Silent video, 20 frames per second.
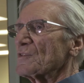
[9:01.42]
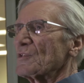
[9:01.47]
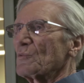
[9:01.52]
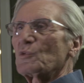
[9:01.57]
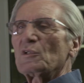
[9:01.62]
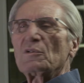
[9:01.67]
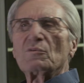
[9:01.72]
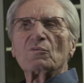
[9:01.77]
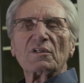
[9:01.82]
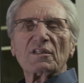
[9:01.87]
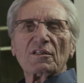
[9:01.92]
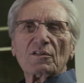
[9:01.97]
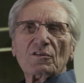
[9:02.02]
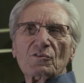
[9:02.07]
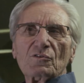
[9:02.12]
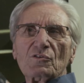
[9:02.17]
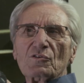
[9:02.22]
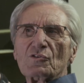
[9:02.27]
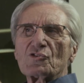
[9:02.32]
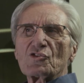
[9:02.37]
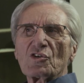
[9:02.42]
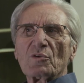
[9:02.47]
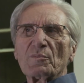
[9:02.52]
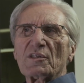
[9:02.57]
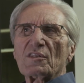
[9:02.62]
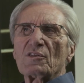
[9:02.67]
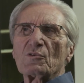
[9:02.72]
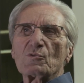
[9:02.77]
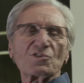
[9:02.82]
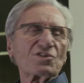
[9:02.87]
So you told
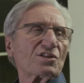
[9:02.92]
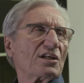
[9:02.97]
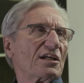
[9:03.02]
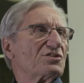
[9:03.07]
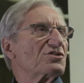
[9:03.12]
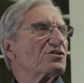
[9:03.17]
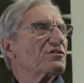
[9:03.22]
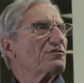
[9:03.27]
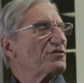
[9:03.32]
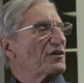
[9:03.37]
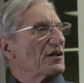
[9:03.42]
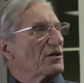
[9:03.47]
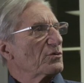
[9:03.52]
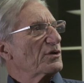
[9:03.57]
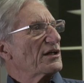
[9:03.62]
me there was an engine fire.